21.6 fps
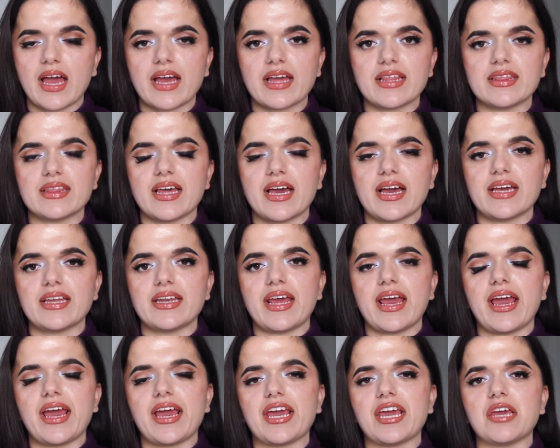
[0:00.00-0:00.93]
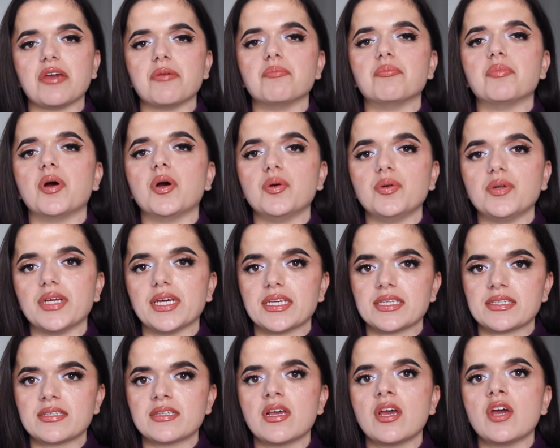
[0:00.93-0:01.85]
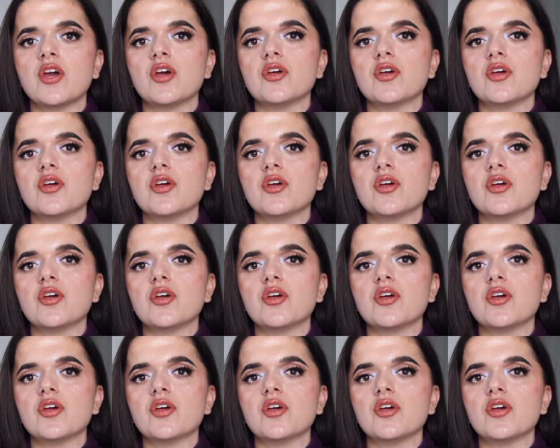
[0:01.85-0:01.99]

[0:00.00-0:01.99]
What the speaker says: and then a bonus